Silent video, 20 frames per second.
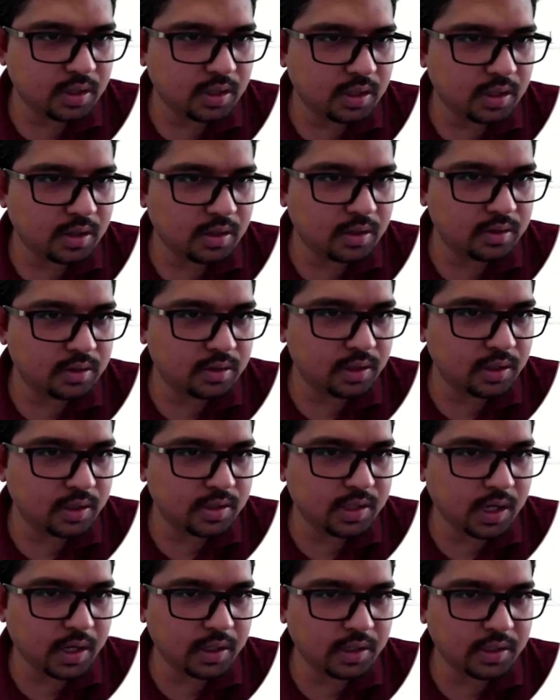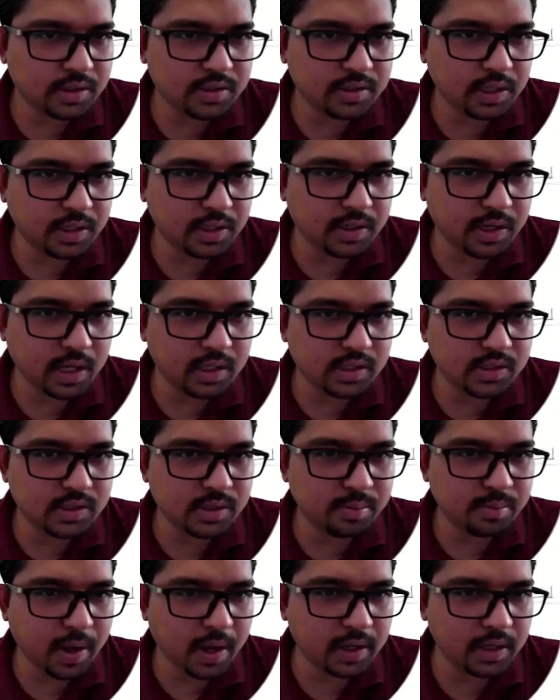these are the excited state
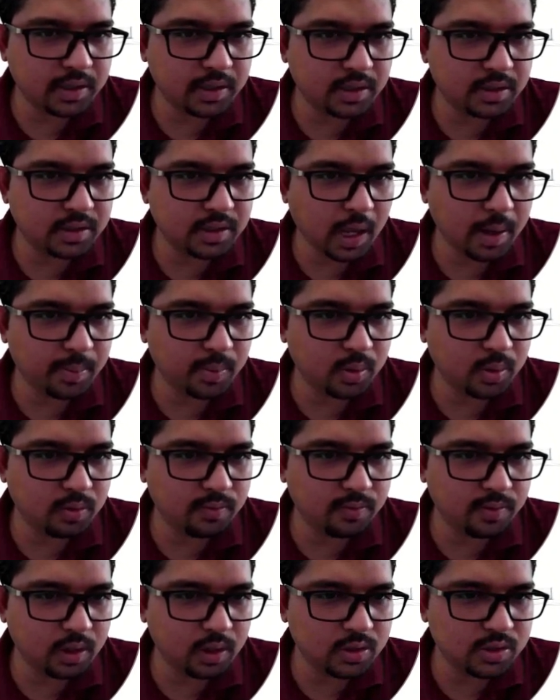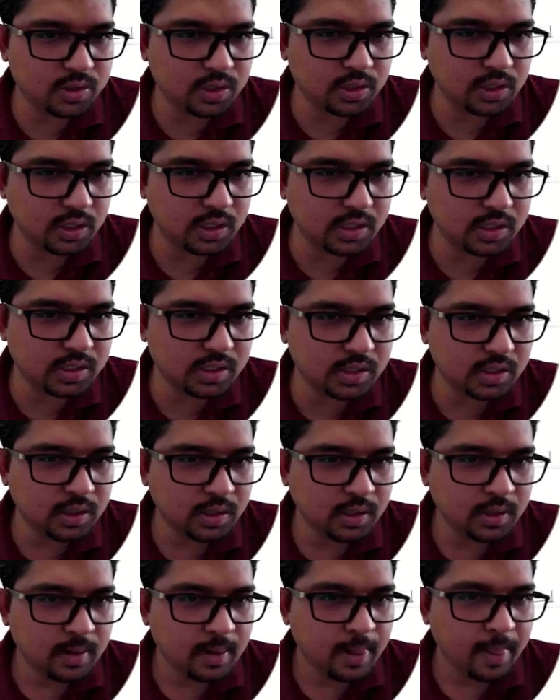transition, magnetic dipole
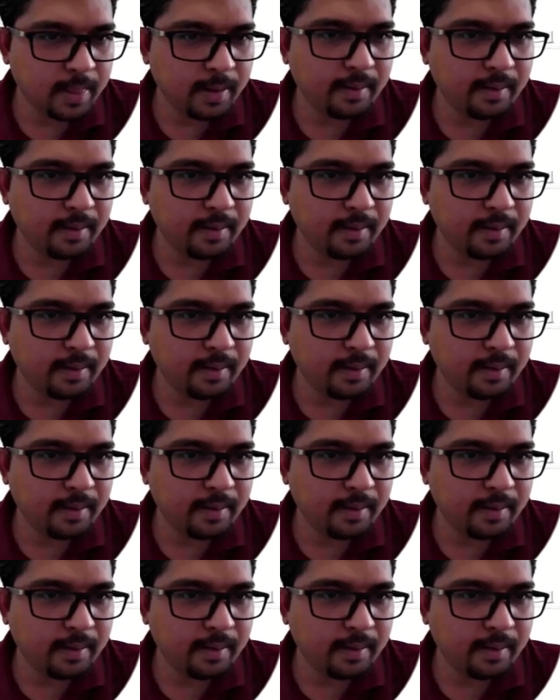velocities.